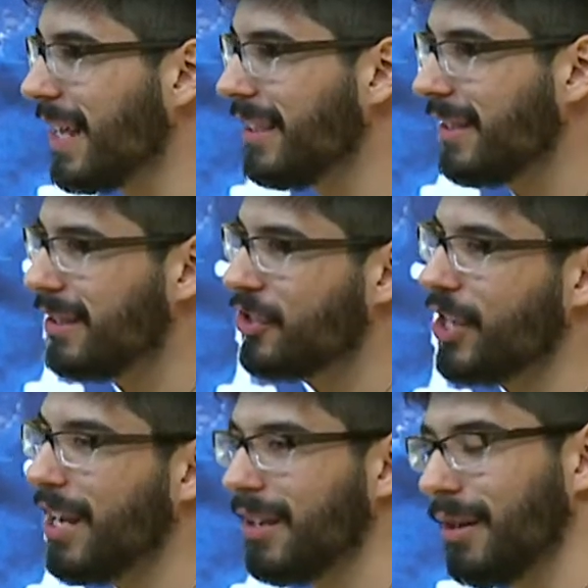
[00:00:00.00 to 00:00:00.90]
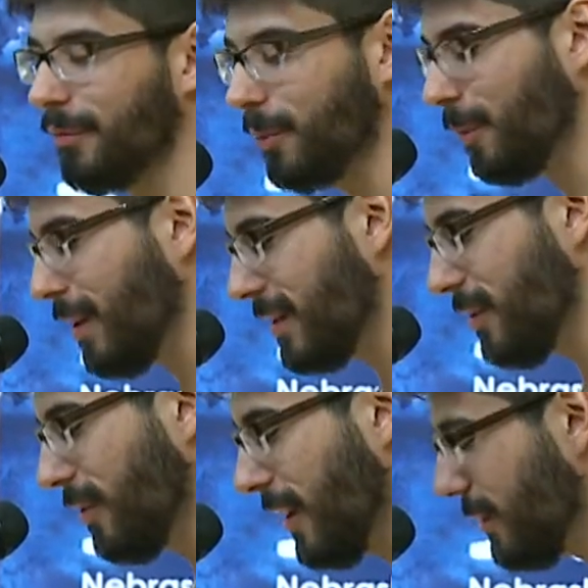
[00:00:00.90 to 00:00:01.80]
Nathan Cech. I'm from Omaha
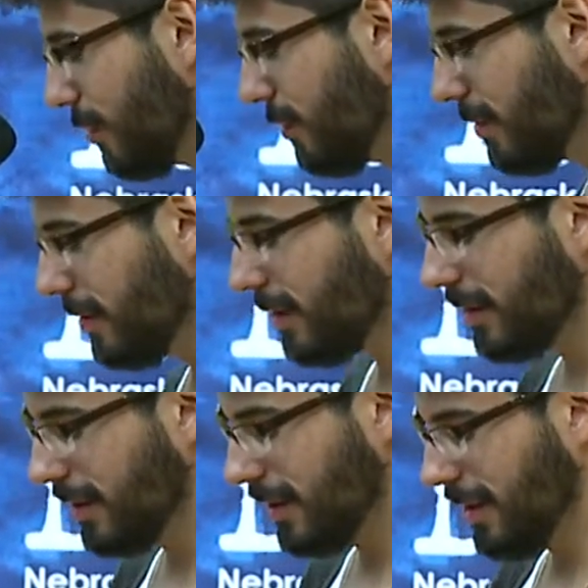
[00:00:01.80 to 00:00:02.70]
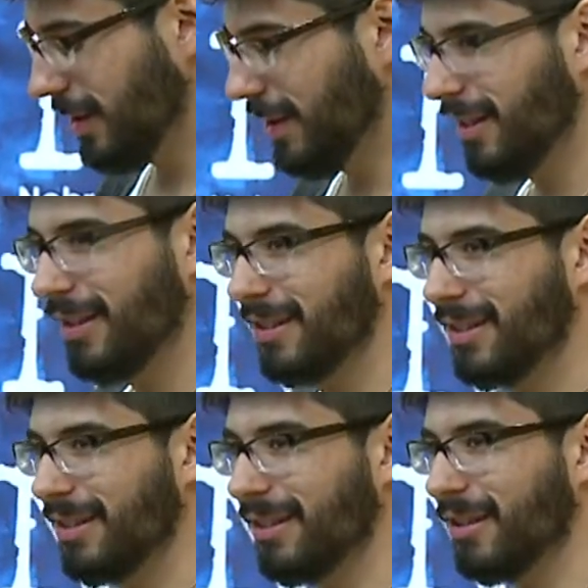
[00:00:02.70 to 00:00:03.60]
Central High School.
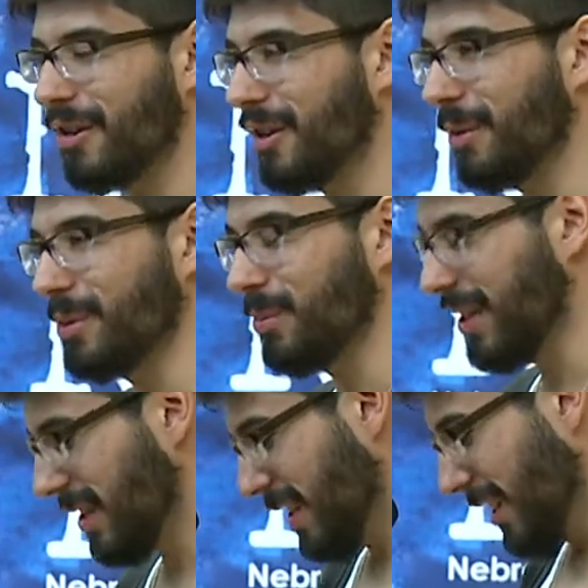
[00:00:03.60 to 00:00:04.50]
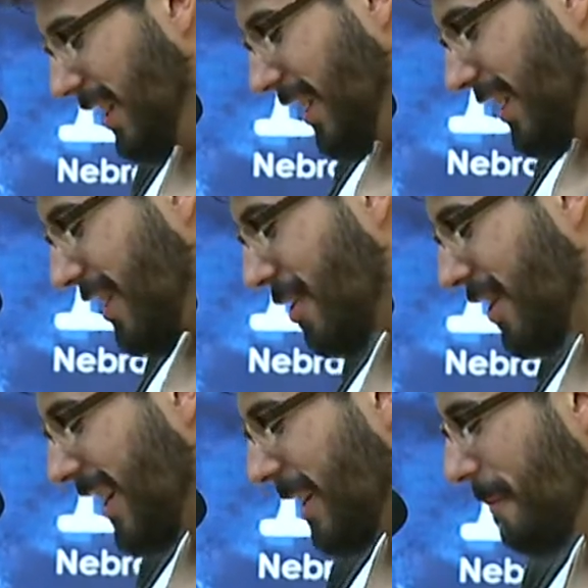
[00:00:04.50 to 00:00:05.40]
Oh, that was weak.
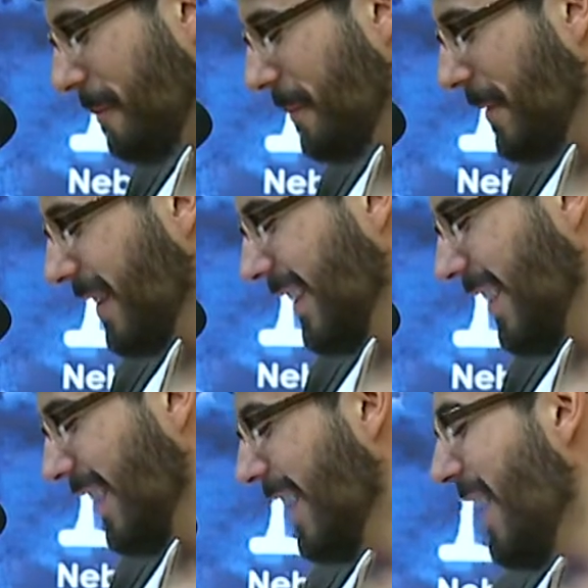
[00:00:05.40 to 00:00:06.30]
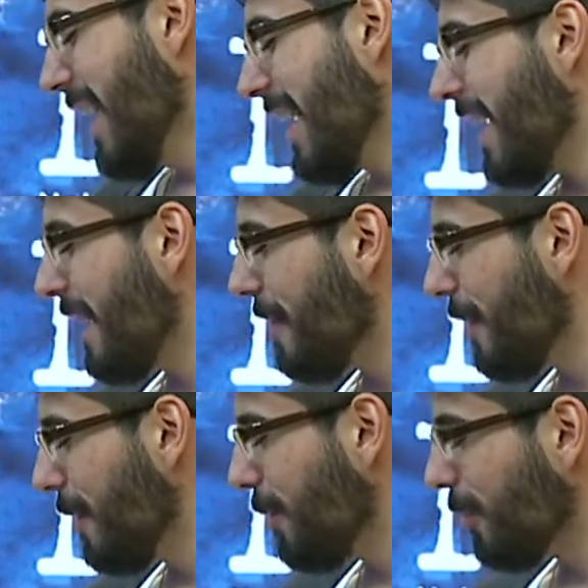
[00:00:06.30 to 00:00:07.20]
Okay.
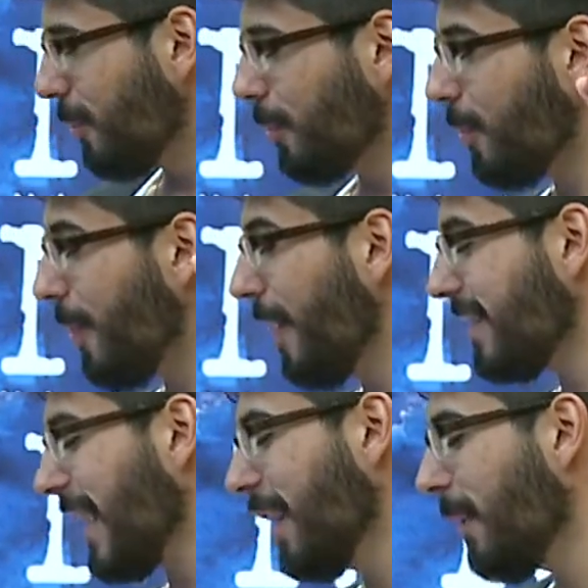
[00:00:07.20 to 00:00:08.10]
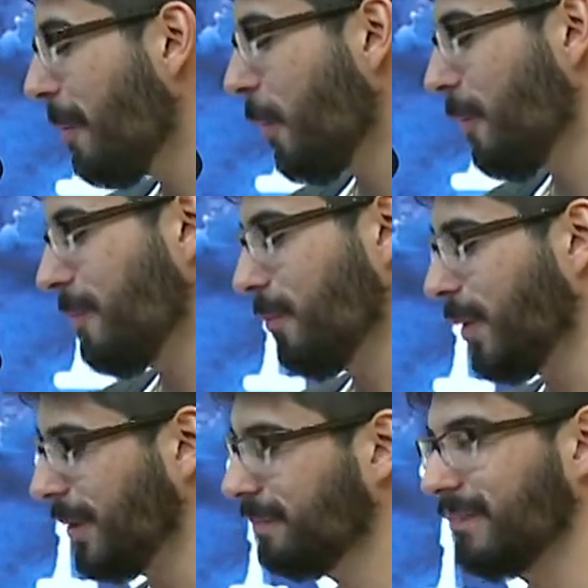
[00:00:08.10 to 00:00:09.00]
And the title of my poem,
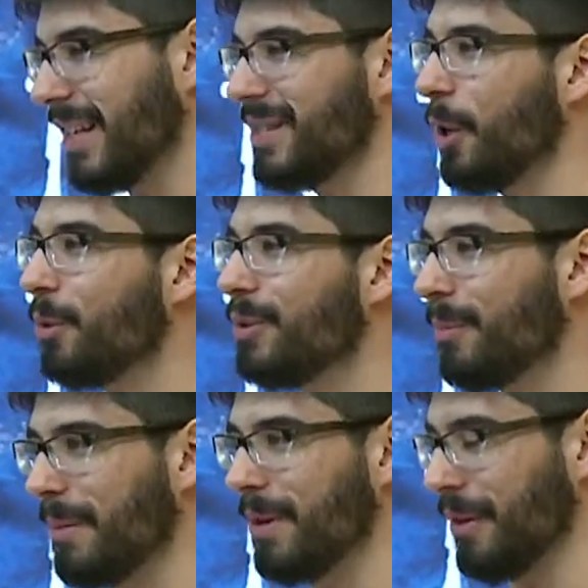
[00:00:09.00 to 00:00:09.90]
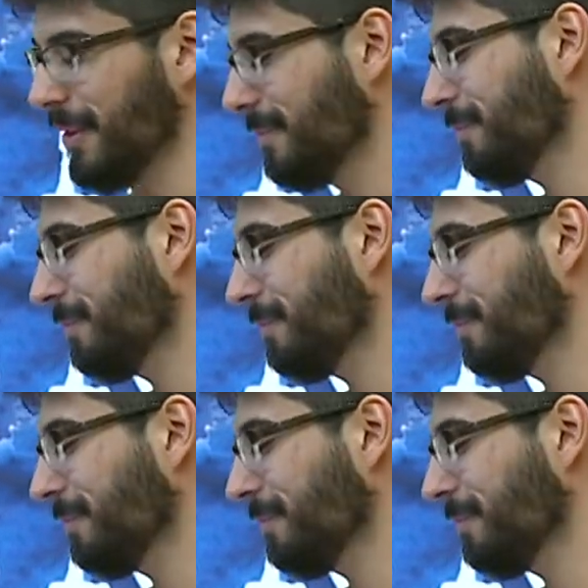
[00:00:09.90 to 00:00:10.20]
well, it's an ode to my beard.